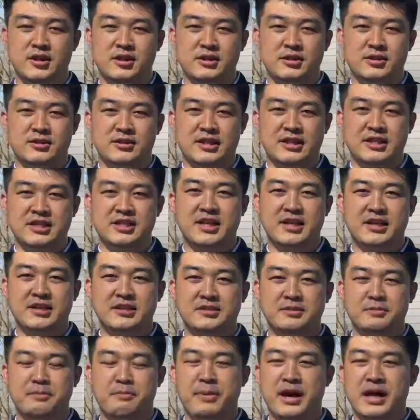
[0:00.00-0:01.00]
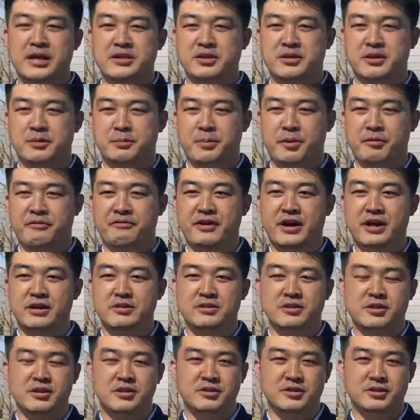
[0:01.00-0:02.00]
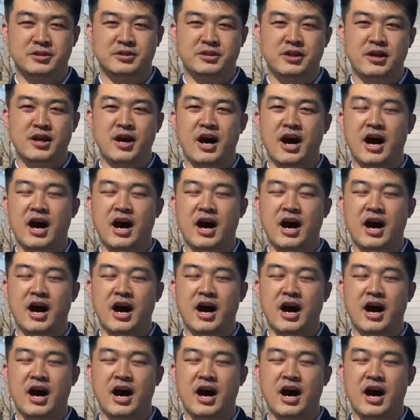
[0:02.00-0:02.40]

such as best professors,